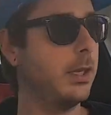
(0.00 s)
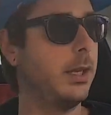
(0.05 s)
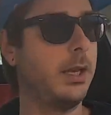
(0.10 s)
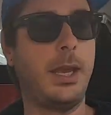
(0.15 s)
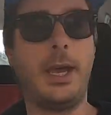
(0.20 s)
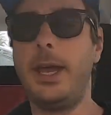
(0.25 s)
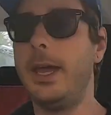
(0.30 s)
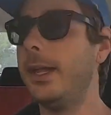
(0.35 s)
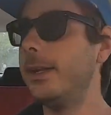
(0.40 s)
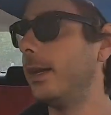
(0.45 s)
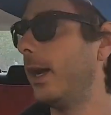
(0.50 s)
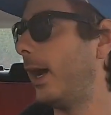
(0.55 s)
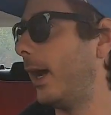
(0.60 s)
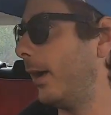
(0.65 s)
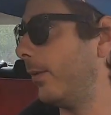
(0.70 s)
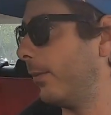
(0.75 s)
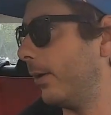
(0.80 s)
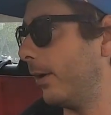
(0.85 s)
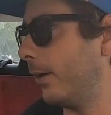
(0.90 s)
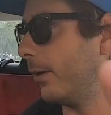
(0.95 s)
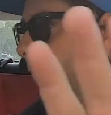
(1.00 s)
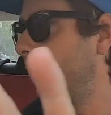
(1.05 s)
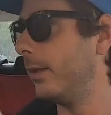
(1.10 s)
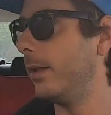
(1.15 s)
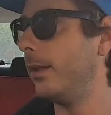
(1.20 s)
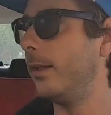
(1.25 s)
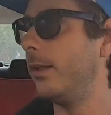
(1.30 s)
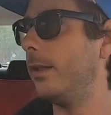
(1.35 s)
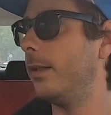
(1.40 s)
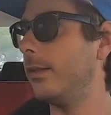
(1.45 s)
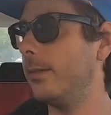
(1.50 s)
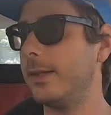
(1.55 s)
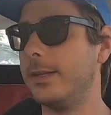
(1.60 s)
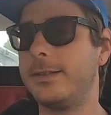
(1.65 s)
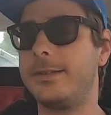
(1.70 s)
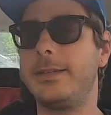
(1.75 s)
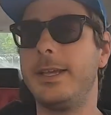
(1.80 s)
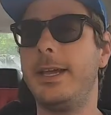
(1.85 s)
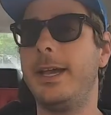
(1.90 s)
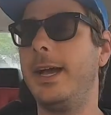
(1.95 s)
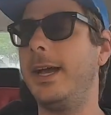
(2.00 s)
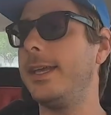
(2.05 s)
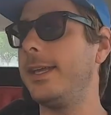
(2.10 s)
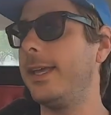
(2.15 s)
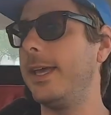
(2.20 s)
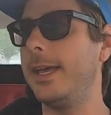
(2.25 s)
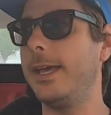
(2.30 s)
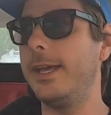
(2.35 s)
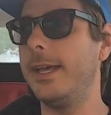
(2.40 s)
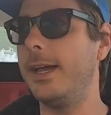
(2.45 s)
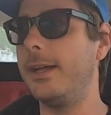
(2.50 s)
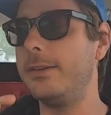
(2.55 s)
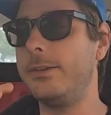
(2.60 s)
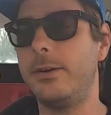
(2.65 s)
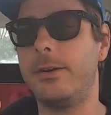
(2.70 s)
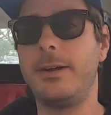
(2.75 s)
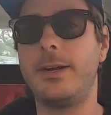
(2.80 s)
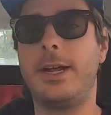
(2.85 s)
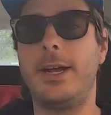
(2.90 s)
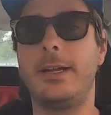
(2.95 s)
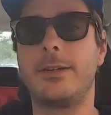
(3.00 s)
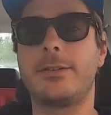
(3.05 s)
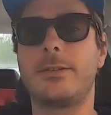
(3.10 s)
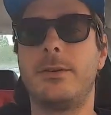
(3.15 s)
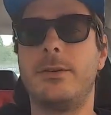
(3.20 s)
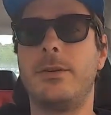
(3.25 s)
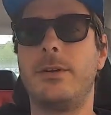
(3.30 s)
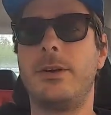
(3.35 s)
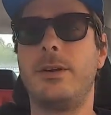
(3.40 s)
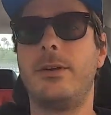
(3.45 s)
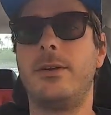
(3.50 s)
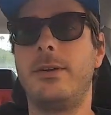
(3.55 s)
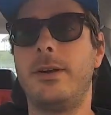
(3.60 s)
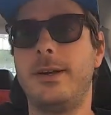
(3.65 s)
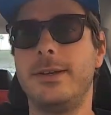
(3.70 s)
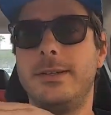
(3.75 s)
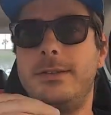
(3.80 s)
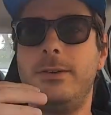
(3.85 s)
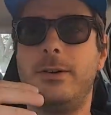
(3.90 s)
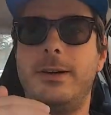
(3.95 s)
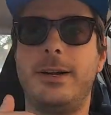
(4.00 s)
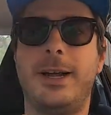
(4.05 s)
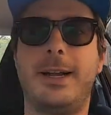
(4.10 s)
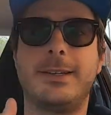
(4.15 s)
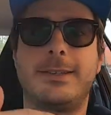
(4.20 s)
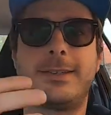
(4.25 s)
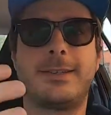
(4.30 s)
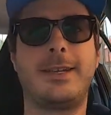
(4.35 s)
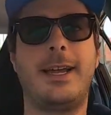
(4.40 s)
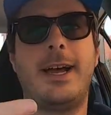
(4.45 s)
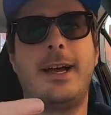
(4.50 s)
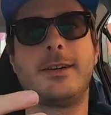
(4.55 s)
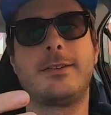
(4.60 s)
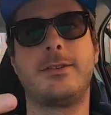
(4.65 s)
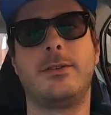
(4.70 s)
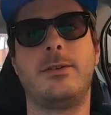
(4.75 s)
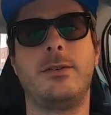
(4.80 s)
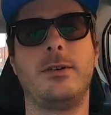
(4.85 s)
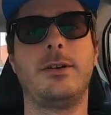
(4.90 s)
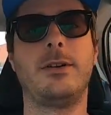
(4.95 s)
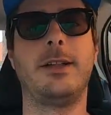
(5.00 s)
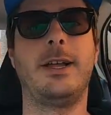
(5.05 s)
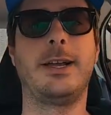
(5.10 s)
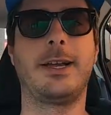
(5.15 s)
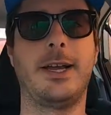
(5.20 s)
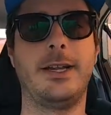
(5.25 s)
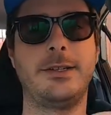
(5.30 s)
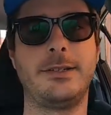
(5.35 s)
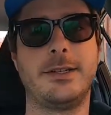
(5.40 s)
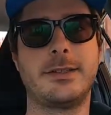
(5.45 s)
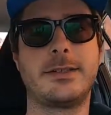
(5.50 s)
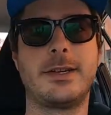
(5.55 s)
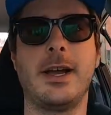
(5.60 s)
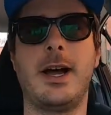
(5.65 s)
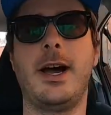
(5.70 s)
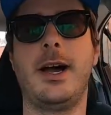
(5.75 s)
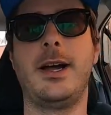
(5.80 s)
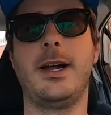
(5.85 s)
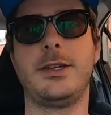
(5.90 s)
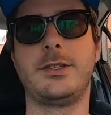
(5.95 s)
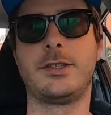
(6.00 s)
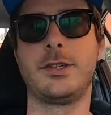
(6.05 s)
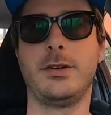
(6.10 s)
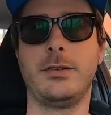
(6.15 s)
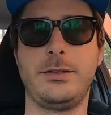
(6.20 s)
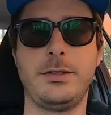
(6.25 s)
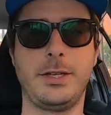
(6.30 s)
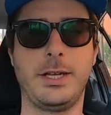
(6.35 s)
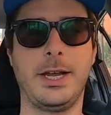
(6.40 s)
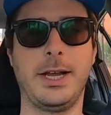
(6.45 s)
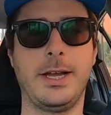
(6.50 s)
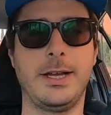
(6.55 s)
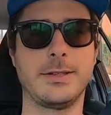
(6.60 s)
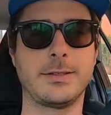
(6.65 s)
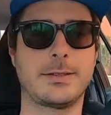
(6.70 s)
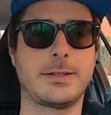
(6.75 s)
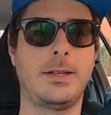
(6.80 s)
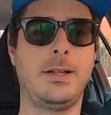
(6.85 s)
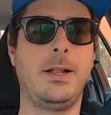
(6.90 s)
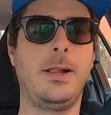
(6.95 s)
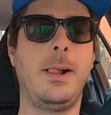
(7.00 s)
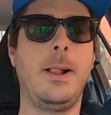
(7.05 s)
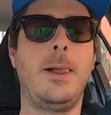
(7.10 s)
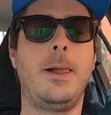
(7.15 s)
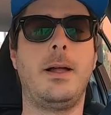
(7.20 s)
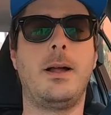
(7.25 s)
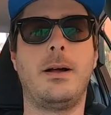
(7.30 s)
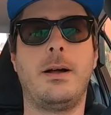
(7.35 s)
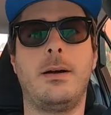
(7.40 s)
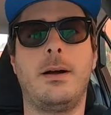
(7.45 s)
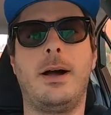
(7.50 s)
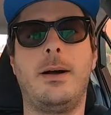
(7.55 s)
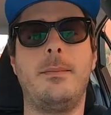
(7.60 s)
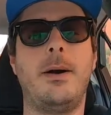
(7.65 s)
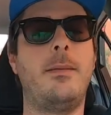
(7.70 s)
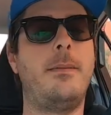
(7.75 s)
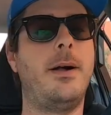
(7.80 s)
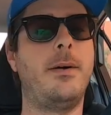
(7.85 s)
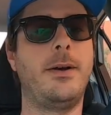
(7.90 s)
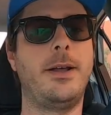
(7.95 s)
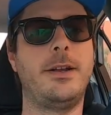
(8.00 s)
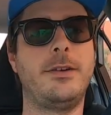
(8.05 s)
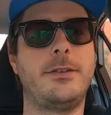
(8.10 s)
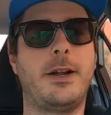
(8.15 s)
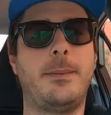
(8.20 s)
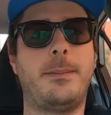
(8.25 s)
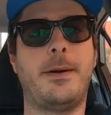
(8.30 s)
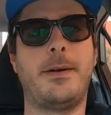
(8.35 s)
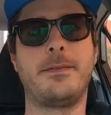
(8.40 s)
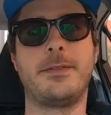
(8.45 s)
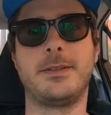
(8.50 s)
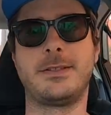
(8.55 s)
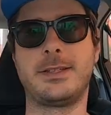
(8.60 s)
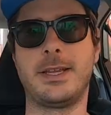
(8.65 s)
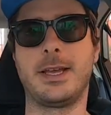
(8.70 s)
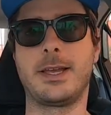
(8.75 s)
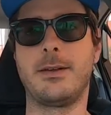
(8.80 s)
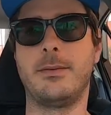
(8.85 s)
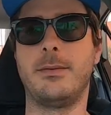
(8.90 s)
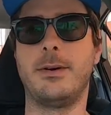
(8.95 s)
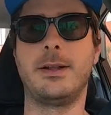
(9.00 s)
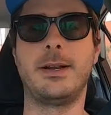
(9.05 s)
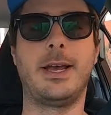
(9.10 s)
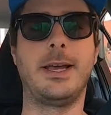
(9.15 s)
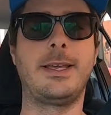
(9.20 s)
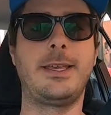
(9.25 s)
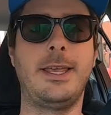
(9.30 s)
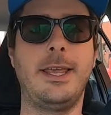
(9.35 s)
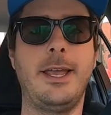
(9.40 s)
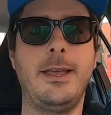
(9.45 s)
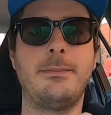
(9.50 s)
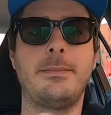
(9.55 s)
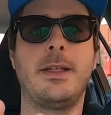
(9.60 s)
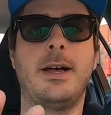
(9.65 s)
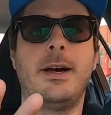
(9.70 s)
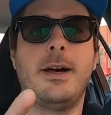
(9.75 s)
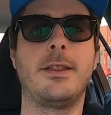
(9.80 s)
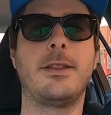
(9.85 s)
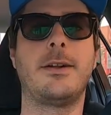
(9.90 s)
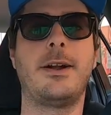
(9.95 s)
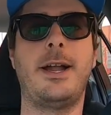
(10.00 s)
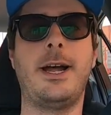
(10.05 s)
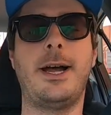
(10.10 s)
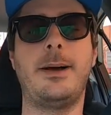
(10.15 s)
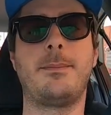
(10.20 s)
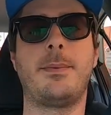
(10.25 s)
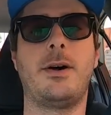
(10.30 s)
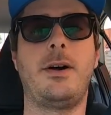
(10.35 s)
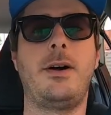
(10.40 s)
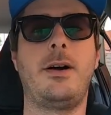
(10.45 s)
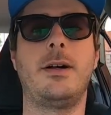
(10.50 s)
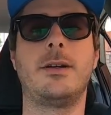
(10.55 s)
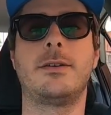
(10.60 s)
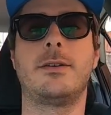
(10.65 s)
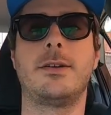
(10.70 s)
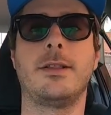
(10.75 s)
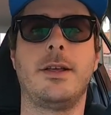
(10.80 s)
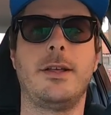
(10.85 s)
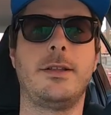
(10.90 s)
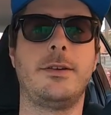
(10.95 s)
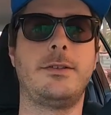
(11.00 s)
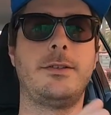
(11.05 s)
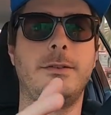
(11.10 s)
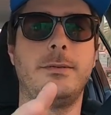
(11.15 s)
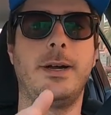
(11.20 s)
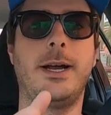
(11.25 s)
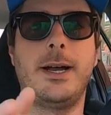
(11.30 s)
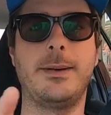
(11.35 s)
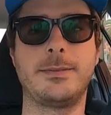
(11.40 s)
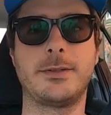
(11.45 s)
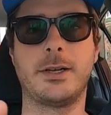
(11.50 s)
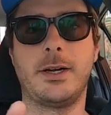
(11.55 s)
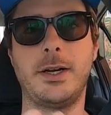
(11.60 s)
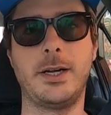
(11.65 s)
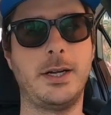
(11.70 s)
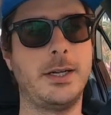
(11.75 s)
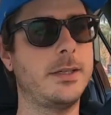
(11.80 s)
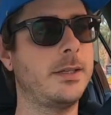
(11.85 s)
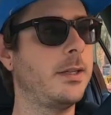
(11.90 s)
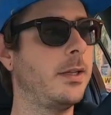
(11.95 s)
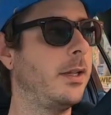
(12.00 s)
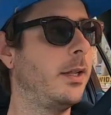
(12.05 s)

And I will, let's say I get a Doordash order or a Doordash stacked order like I just got, I showed you guys. I'm on my way to drop off the second one. I keep the other app on, or the other 2 apps on,